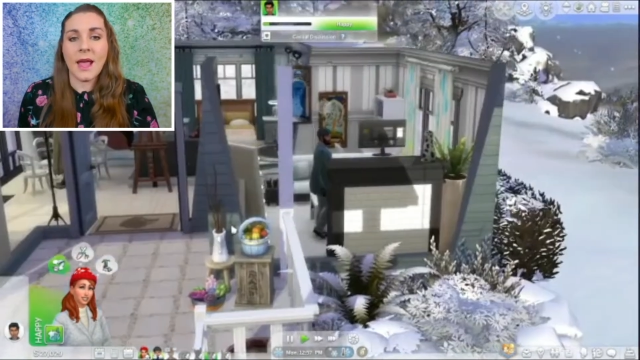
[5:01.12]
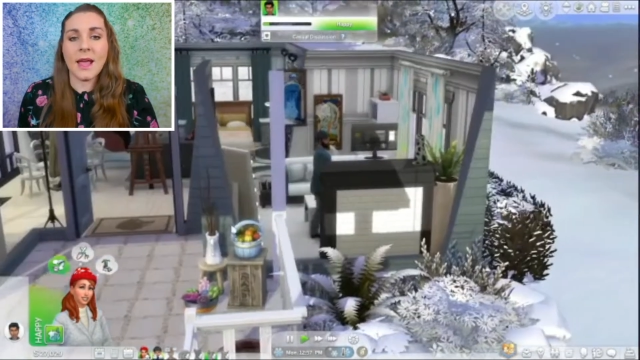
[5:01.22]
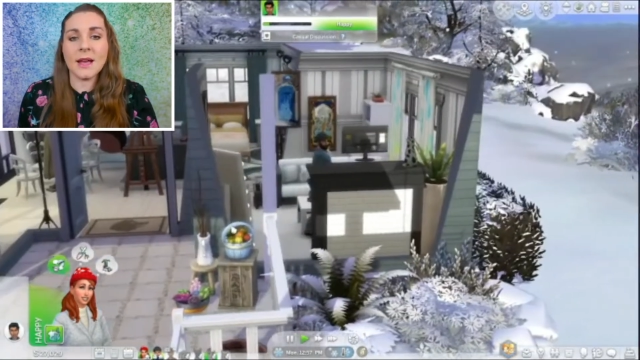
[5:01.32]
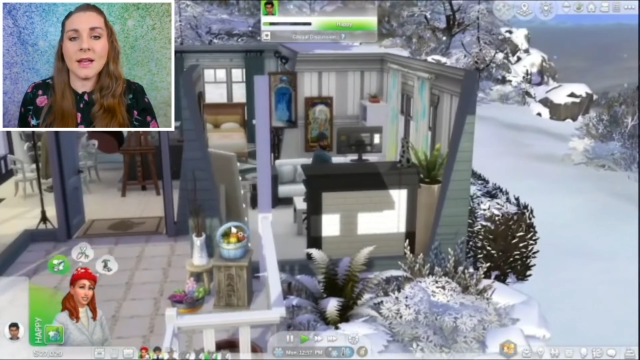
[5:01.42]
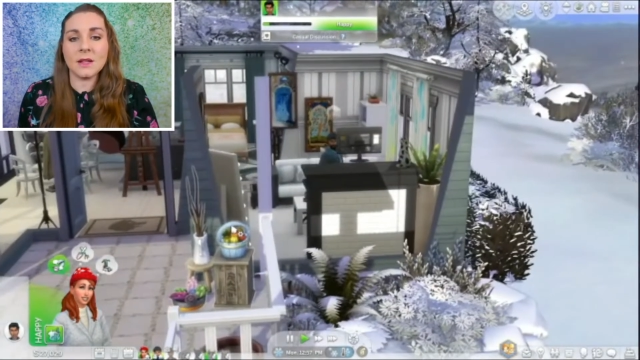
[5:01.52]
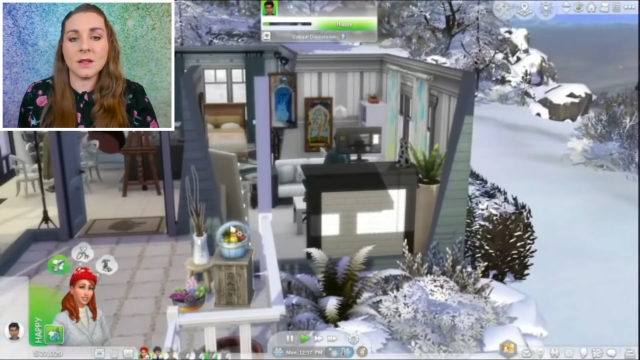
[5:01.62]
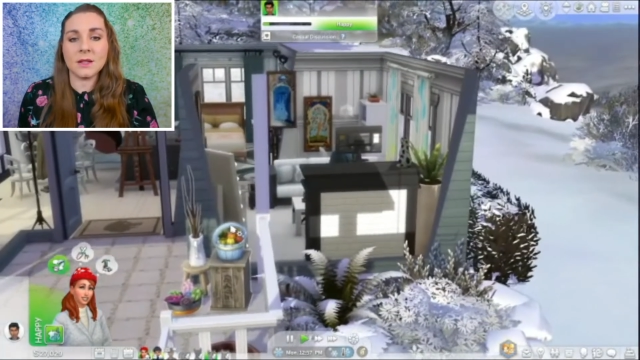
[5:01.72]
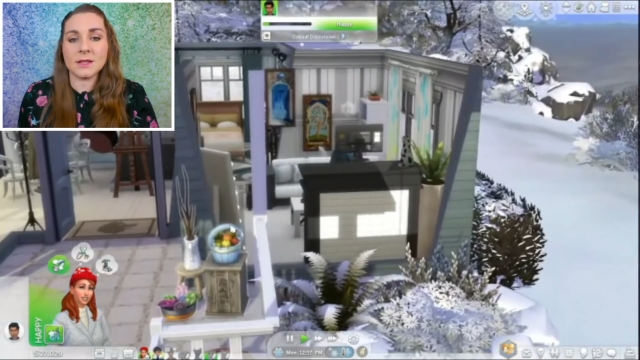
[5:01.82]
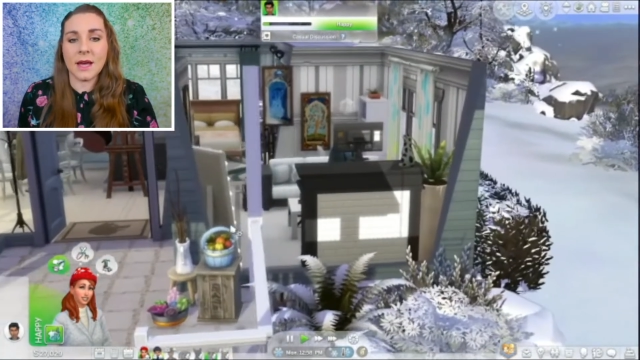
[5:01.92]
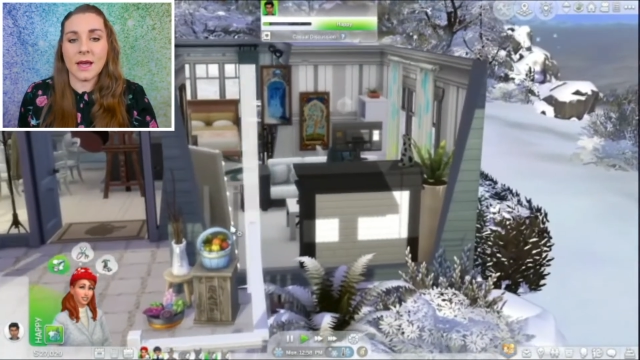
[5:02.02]
And it
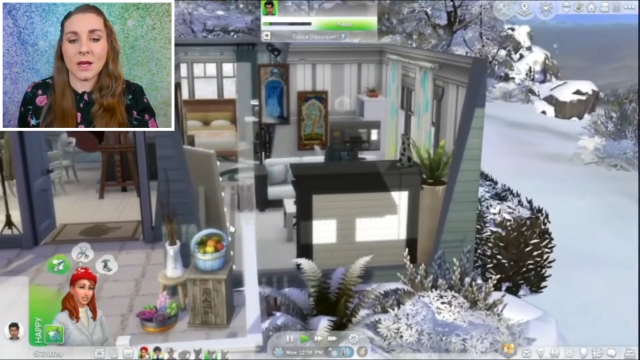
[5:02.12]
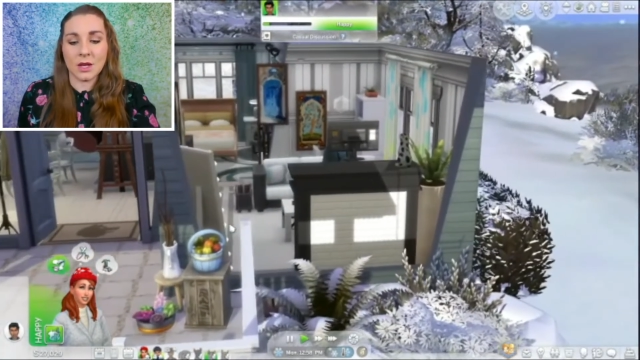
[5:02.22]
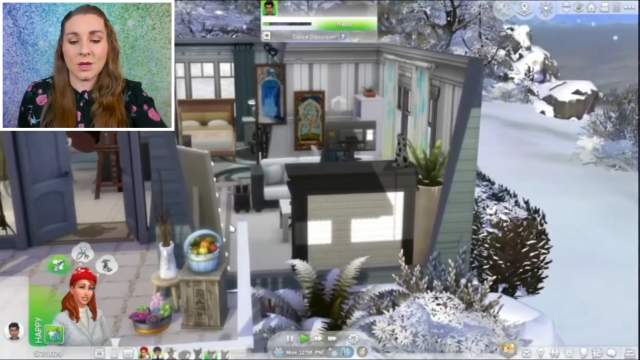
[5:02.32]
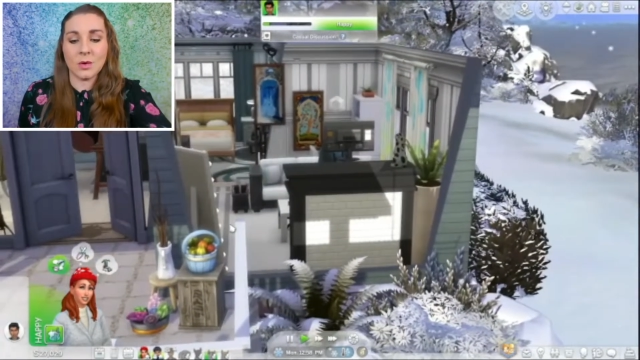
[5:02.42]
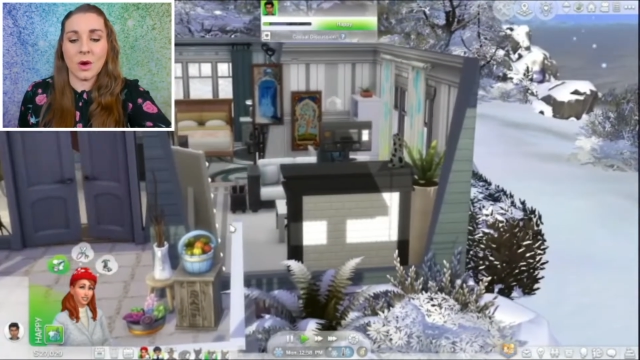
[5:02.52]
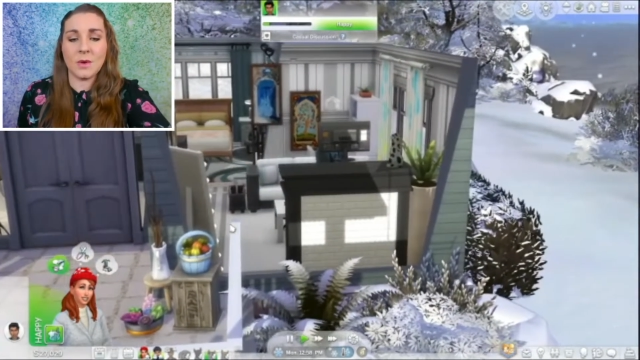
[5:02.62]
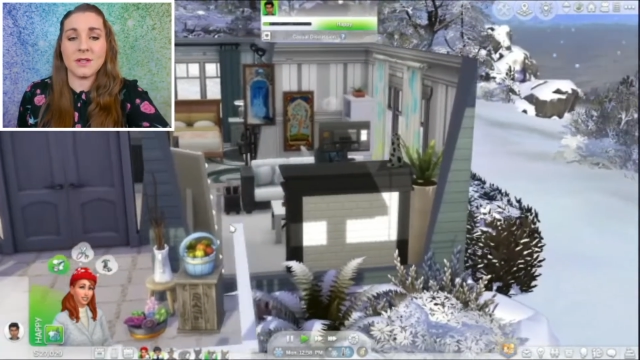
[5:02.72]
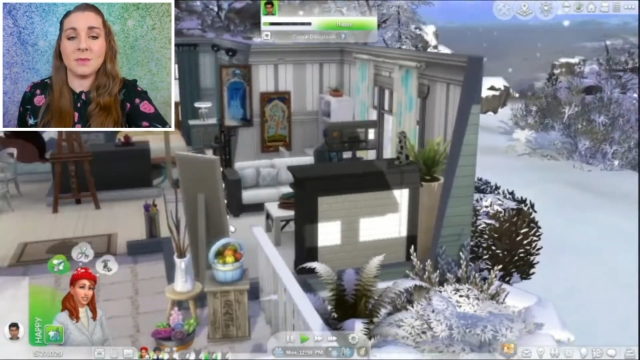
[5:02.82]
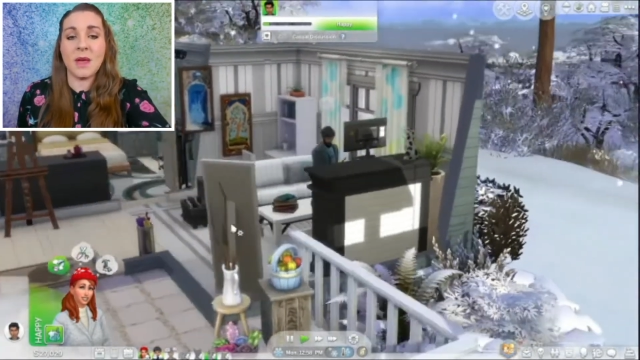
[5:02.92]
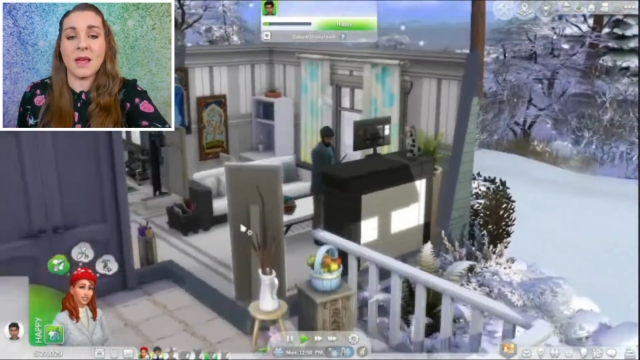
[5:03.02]
looks like Hugo
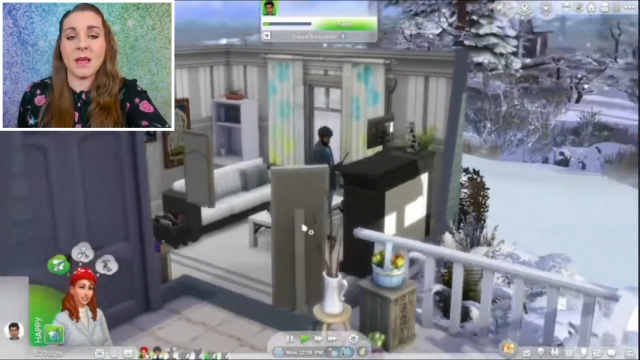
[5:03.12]
is making